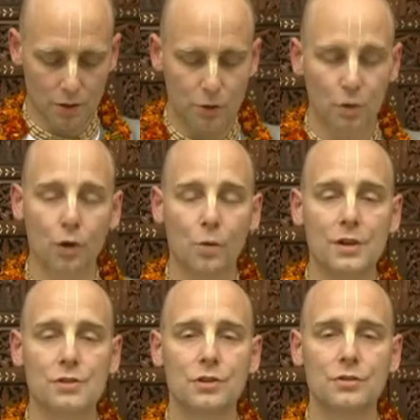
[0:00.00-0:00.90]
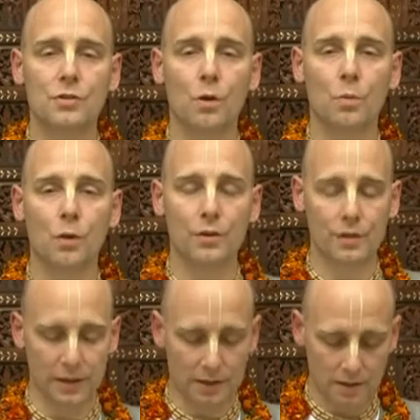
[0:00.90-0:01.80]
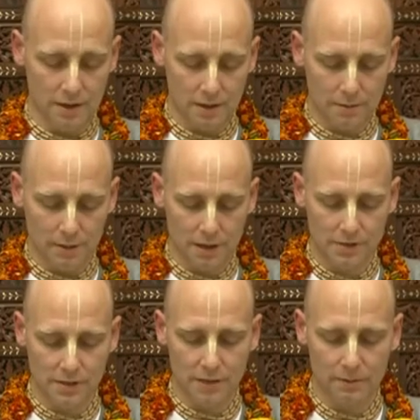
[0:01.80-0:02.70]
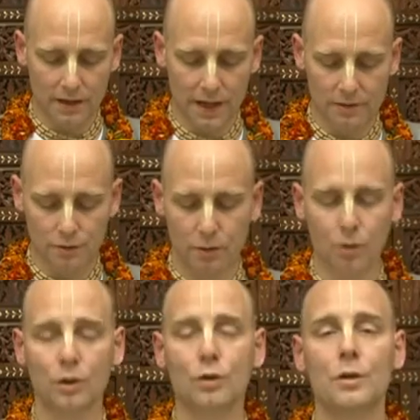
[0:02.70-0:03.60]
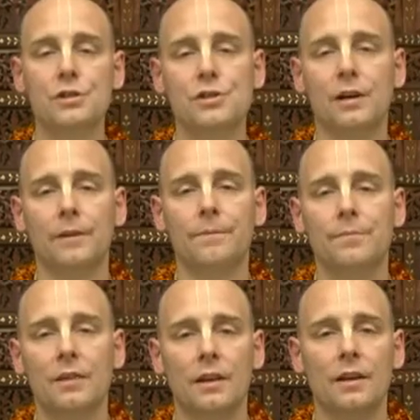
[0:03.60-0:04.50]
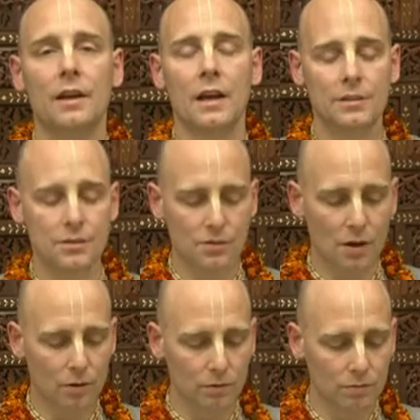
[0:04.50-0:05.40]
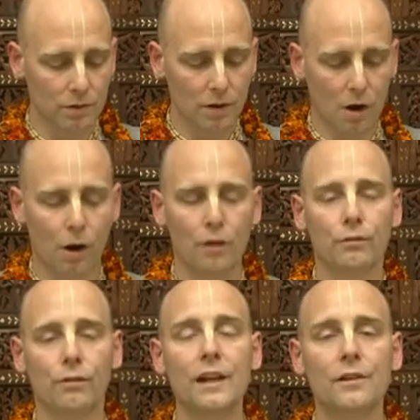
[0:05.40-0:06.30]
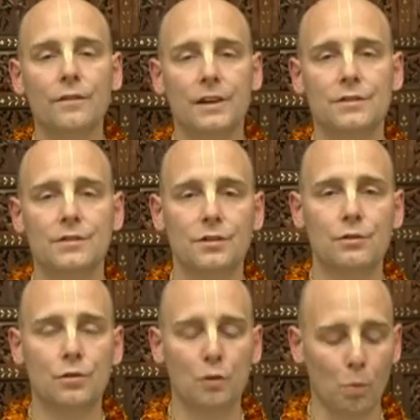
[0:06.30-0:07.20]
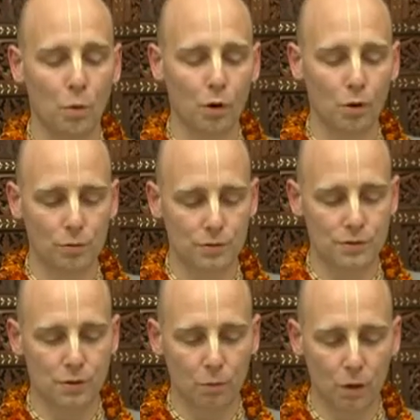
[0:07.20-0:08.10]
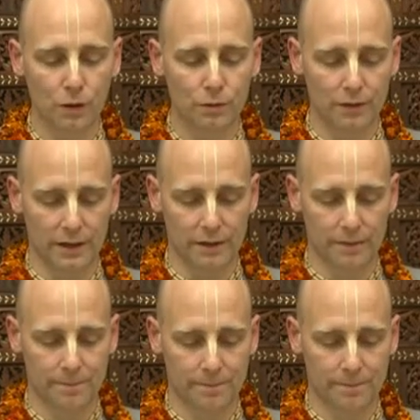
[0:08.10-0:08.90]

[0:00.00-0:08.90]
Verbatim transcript: Your questions are worthy because they relate to Lord Krishna and so are of relevance to the world's welfare.